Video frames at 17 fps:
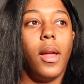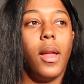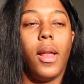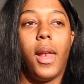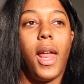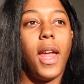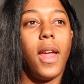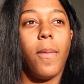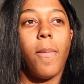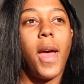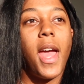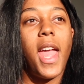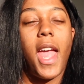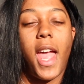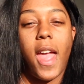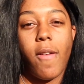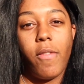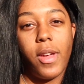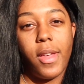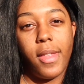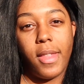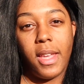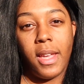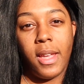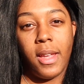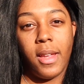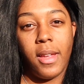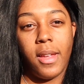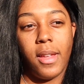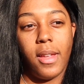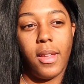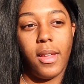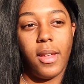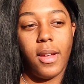like, my everything
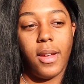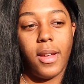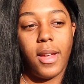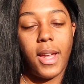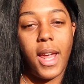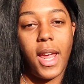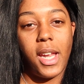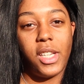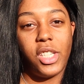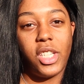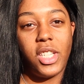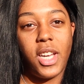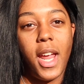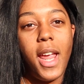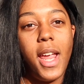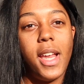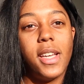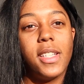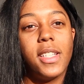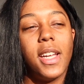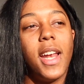has changed,